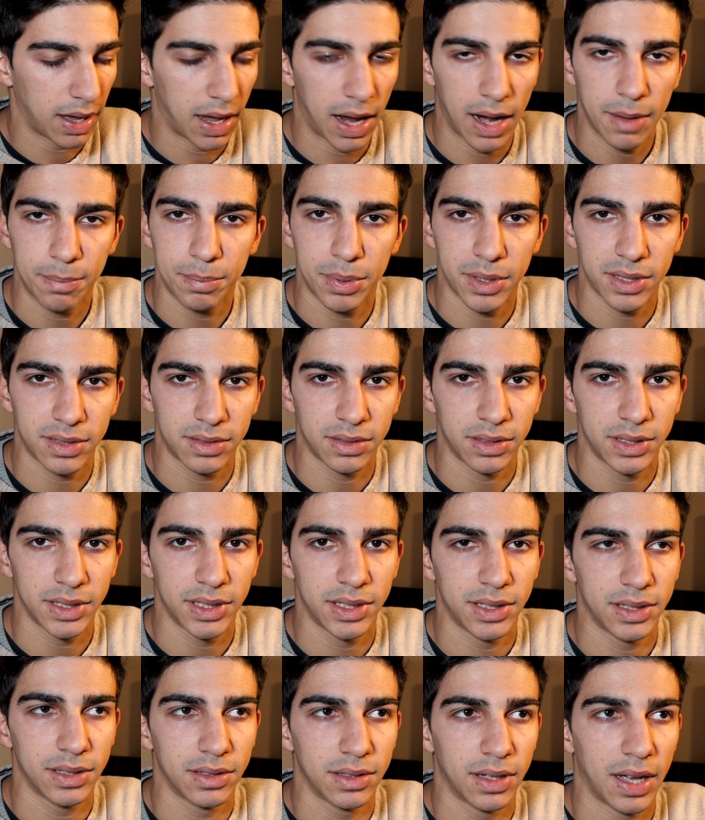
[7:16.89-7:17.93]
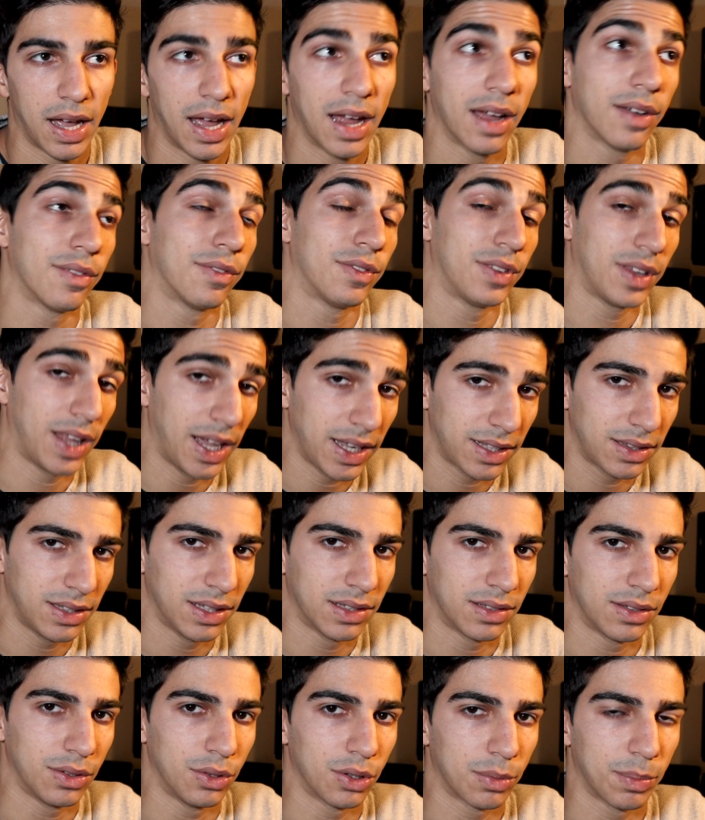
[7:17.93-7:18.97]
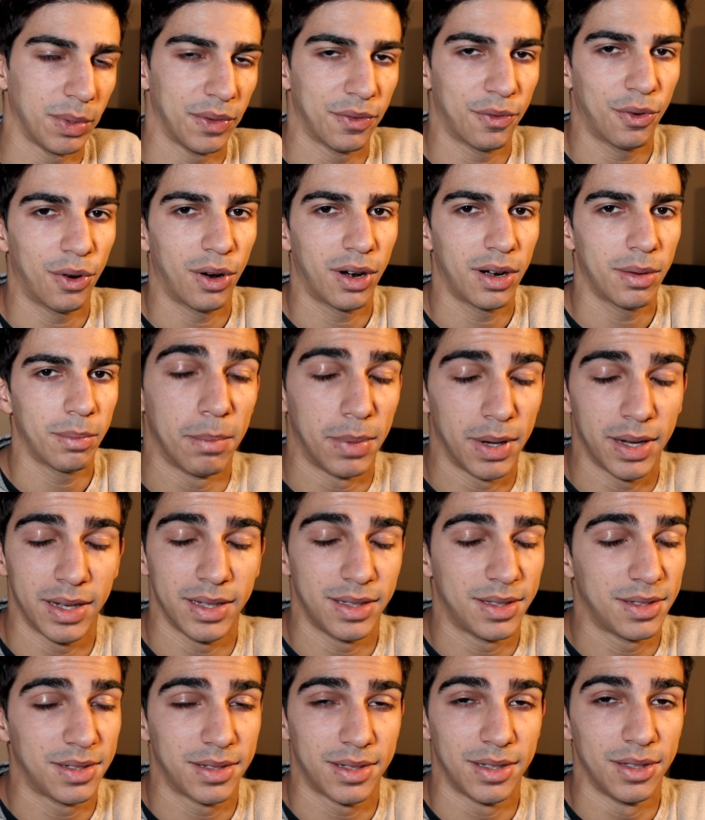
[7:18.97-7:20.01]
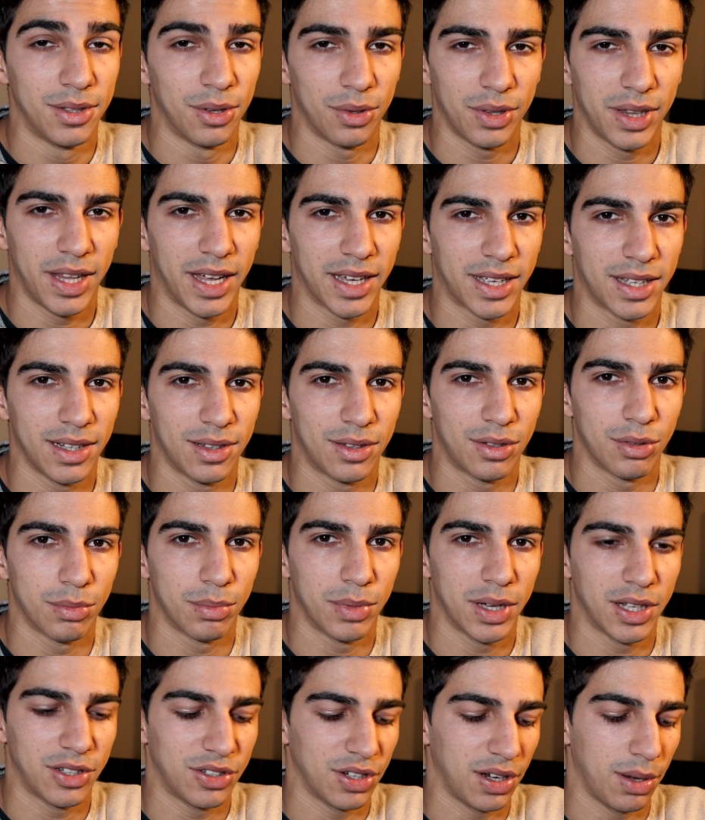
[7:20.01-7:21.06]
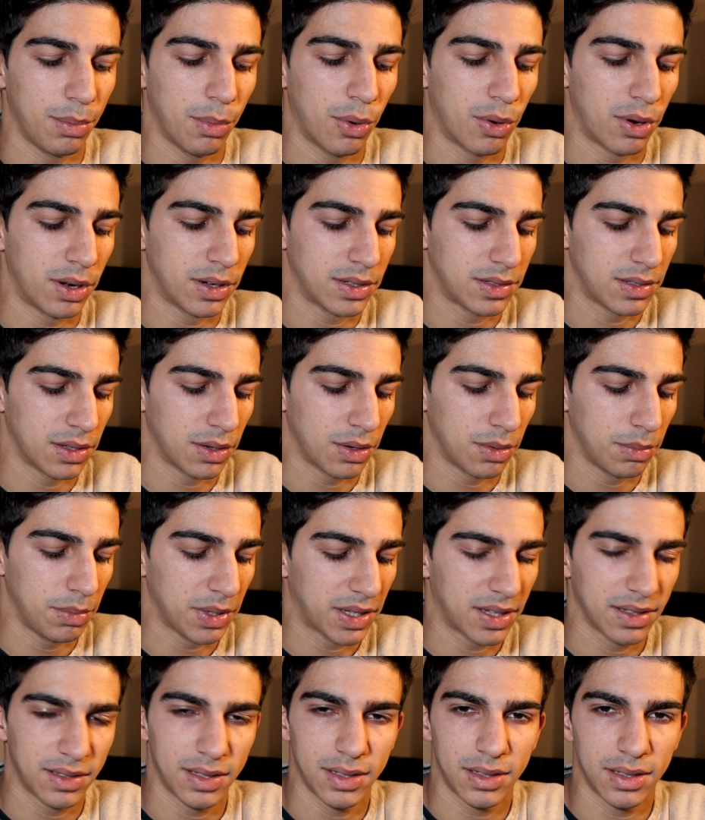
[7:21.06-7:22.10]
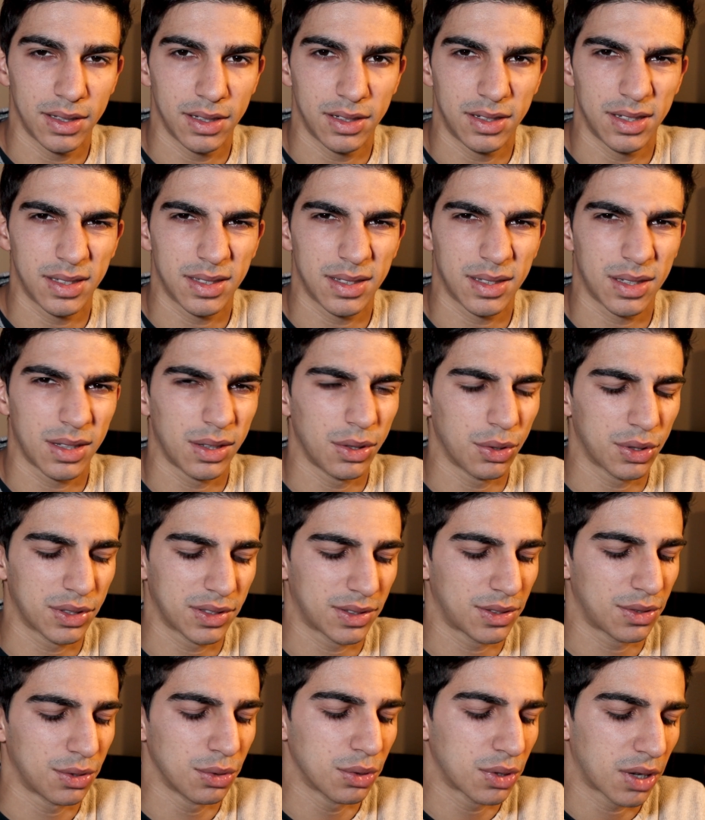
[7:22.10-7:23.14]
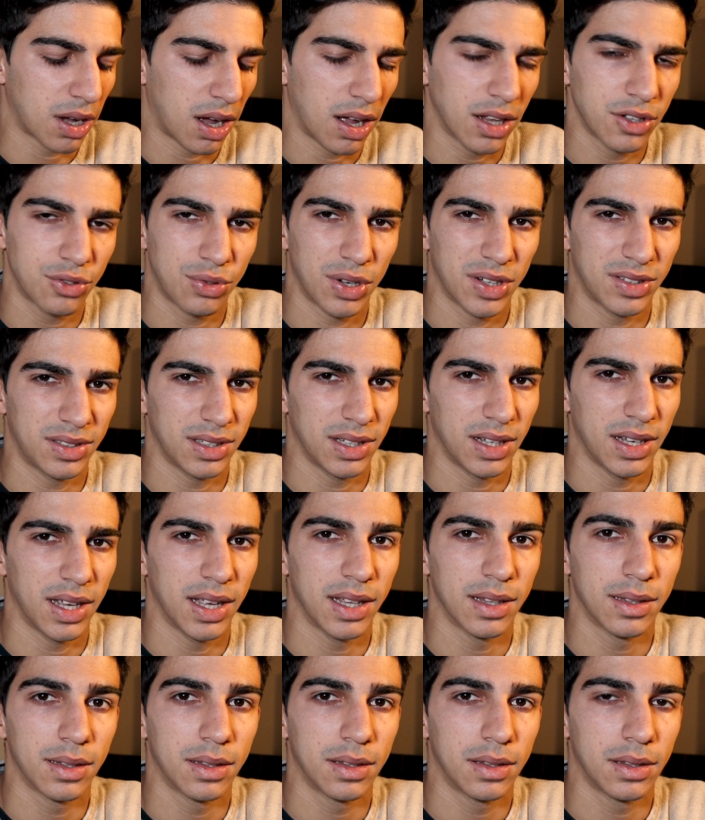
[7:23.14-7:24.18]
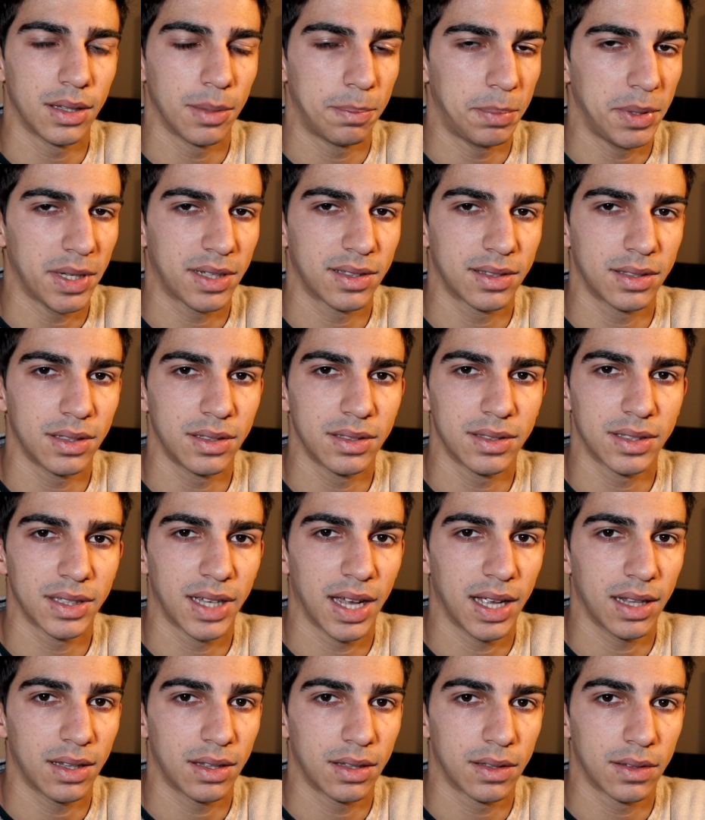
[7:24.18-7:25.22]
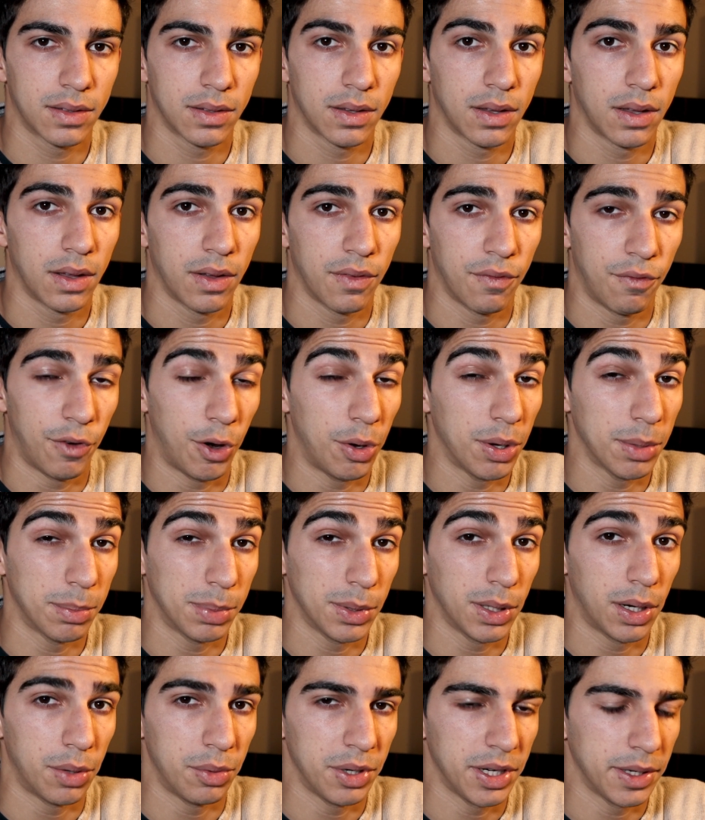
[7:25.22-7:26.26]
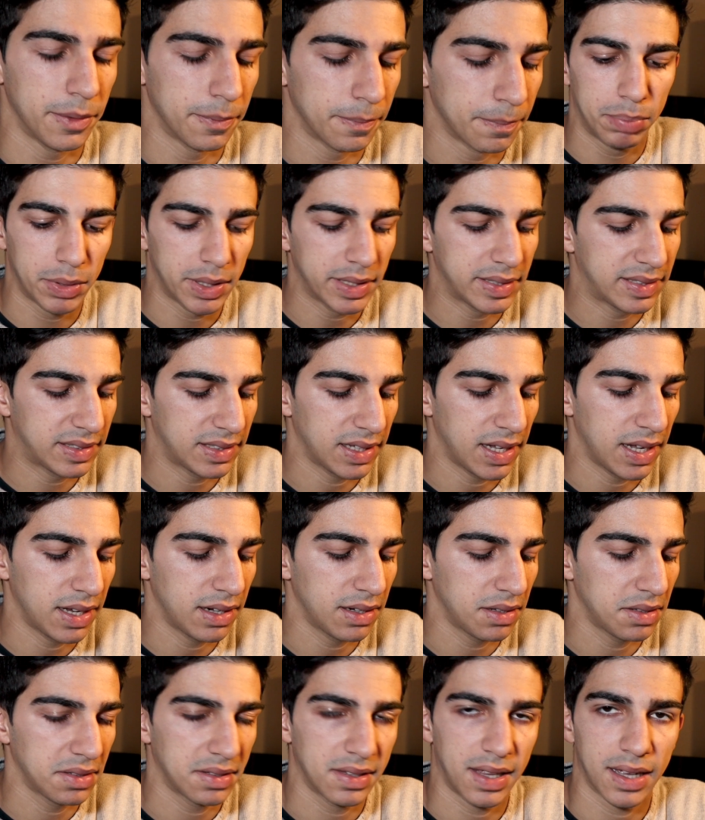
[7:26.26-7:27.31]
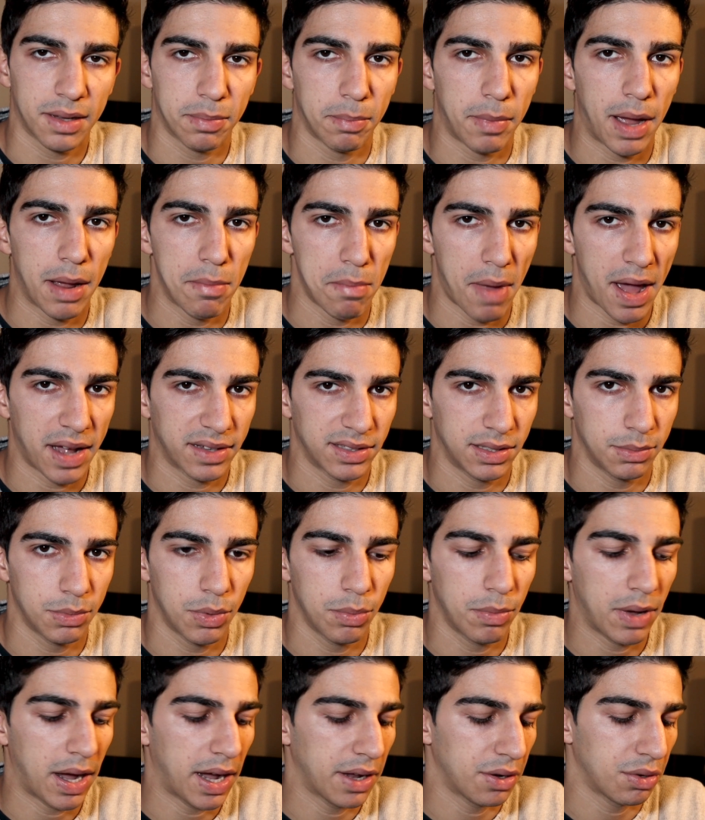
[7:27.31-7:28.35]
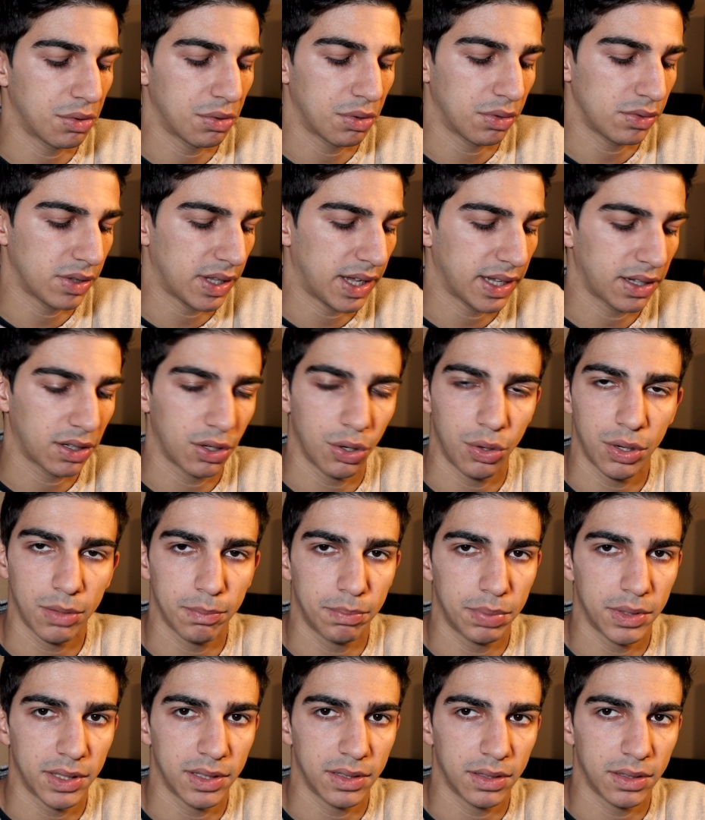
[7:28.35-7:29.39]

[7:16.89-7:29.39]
I personally have liked this look before, but don't like it too much anymore. So because it just looks too contrasty and the pixels get very blurry. +10 is like my maximum. I don't like going